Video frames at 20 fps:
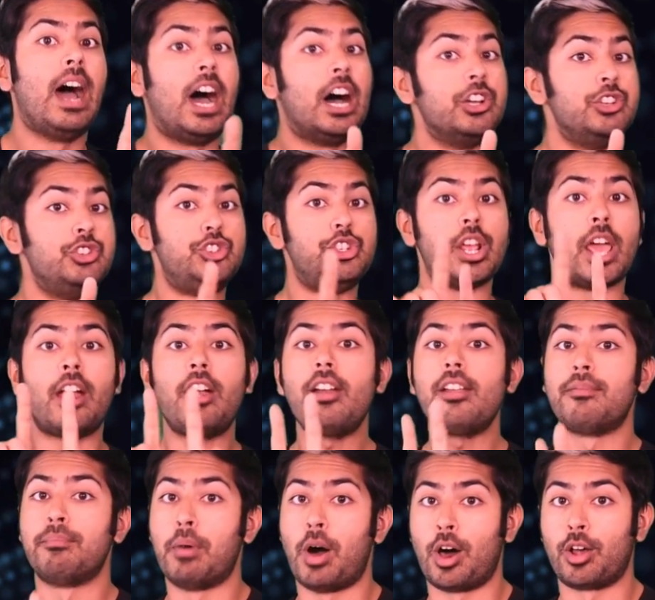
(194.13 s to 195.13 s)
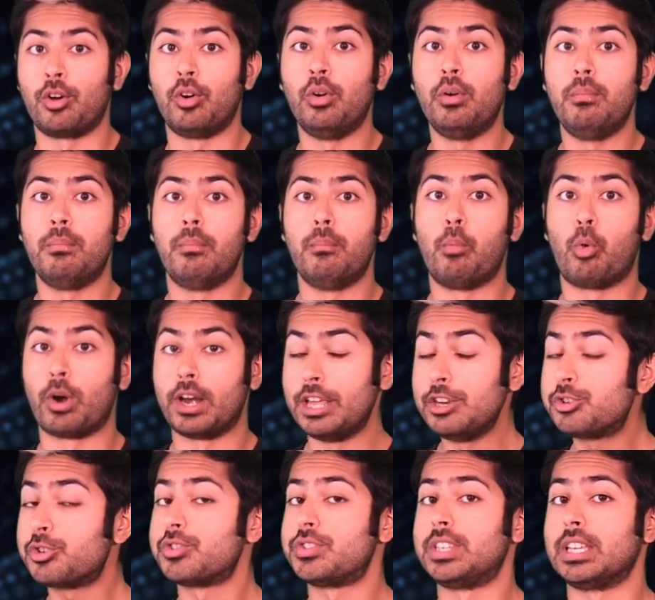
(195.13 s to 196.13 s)
A generative model, more
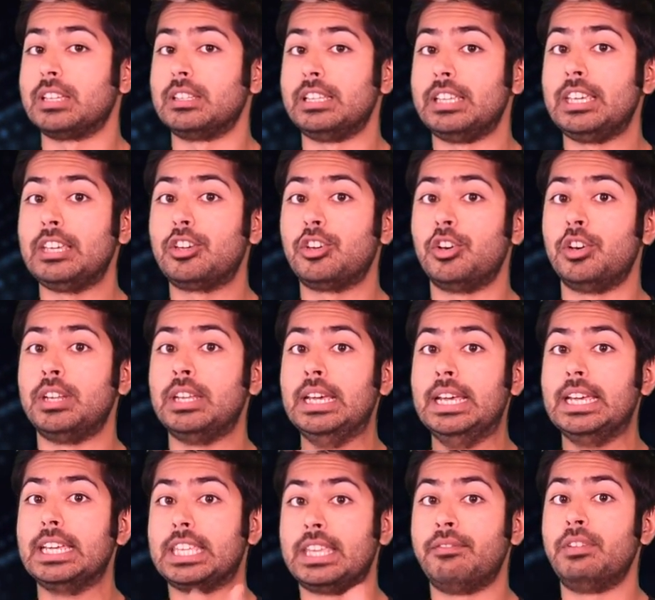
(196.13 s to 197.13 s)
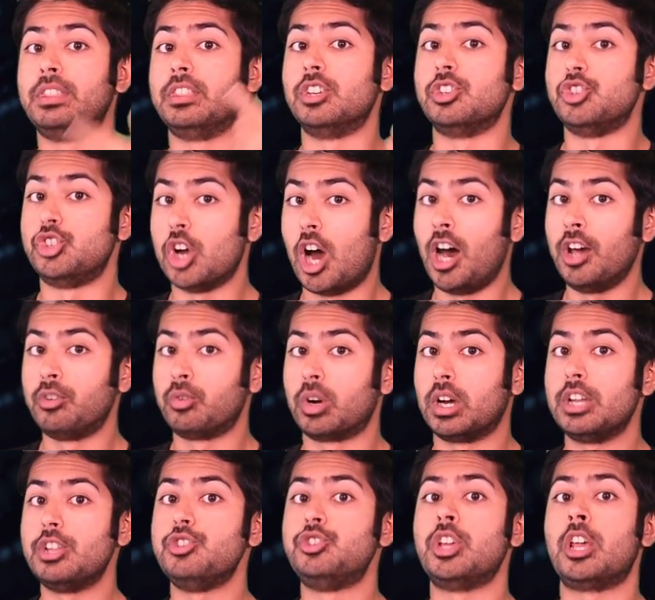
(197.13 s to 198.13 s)
interestingly, could, given the
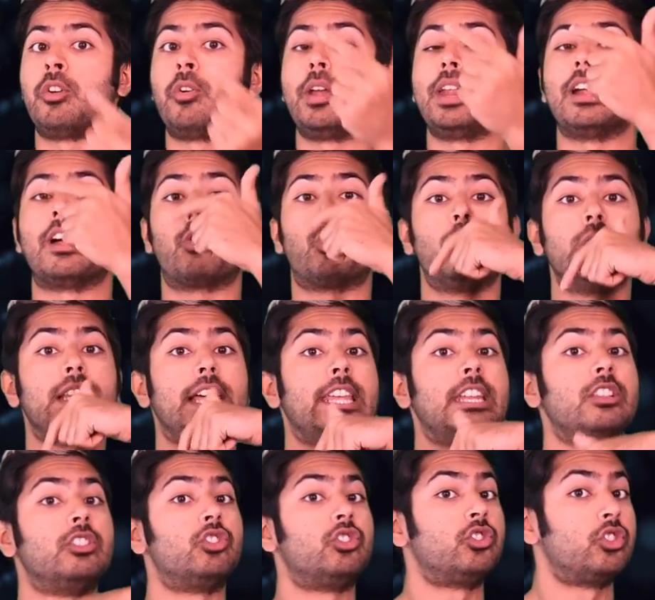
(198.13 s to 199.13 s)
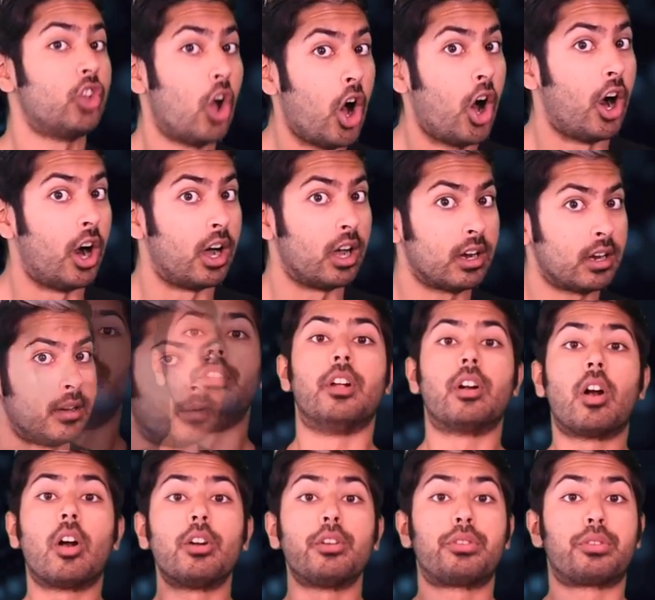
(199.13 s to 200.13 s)
genre, generate a related song. There
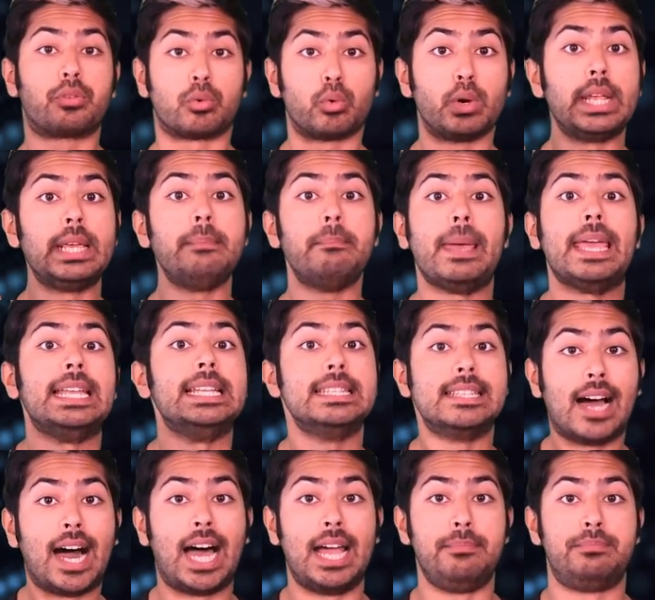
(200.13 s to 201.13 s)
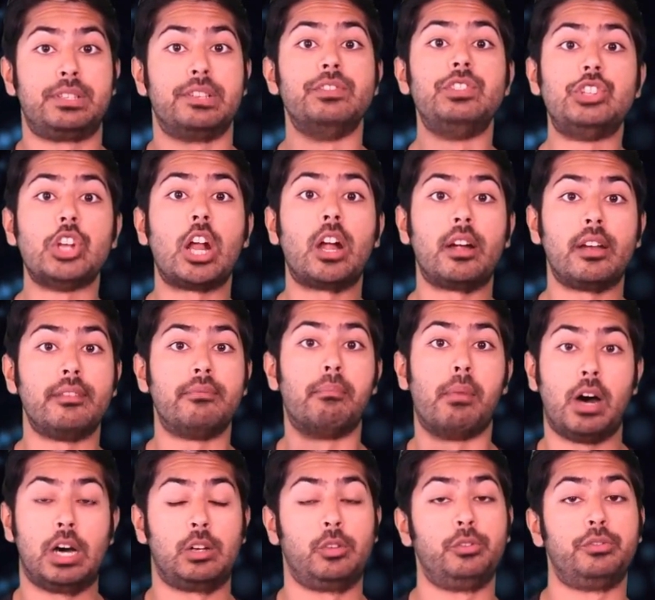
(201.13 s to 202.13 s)
are three main types of generative
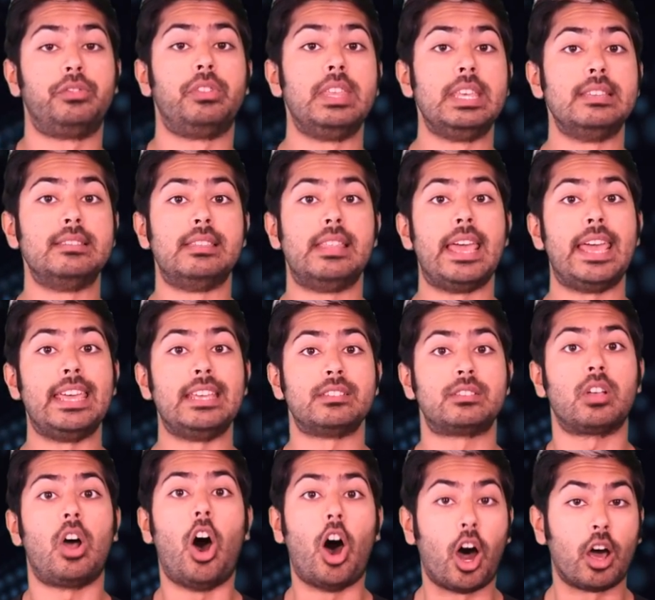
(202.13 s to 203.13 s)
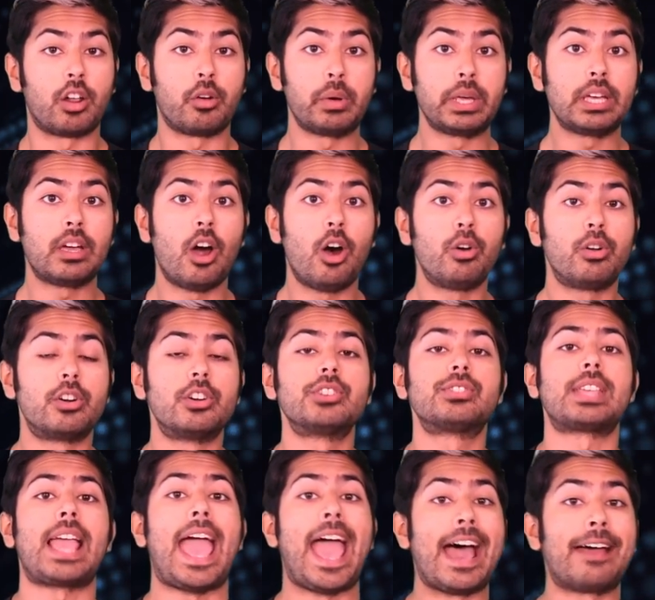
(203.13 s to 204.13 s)
models these days,
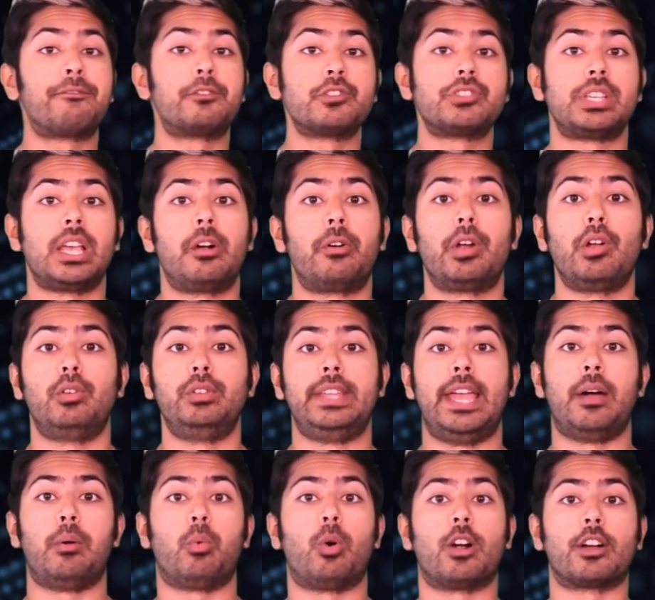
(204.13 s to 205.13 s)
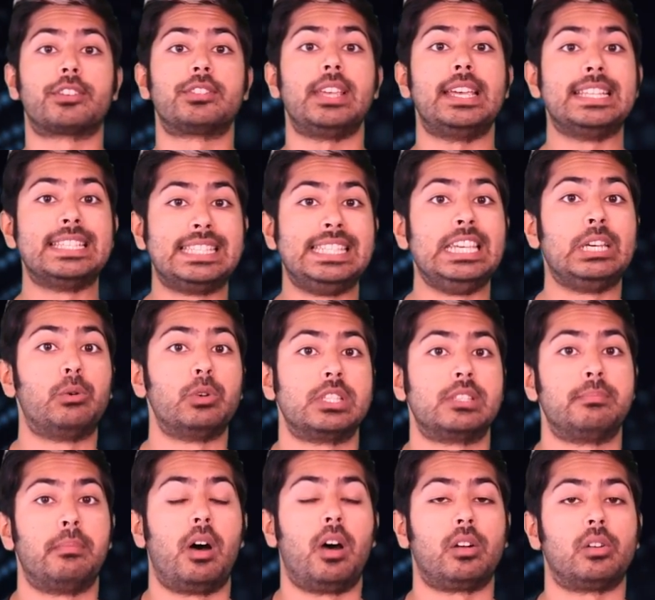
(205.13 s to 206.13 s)
autoencoders, adversarial networks, and
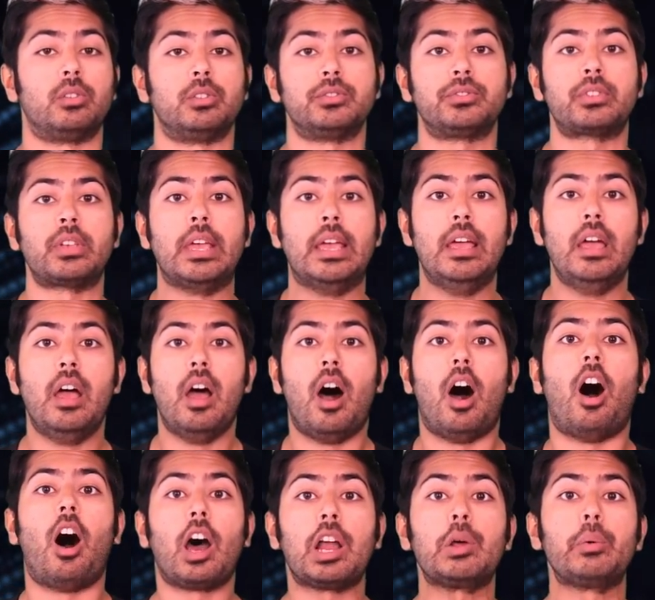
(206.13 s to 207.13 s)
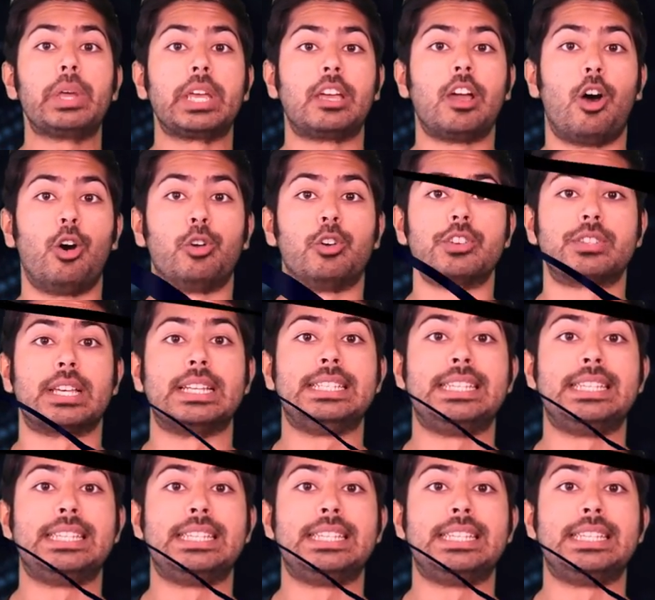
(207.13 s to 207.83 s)
sequence models. Autoencoders